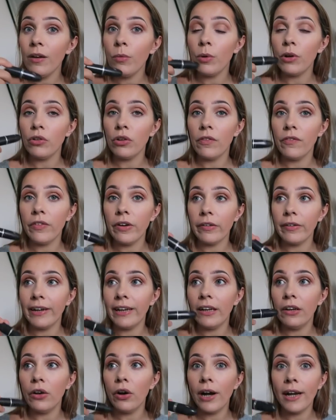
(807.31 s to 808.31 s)
which are
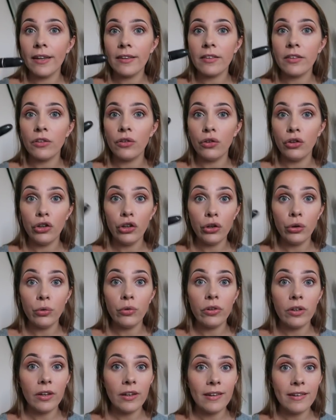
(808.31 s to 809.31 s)
very nice
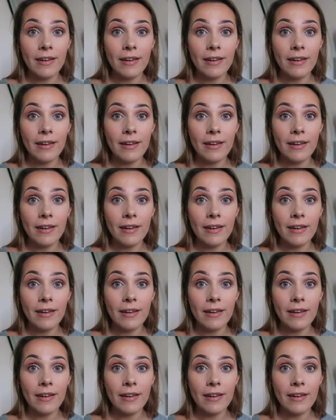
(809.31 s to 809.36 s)
nude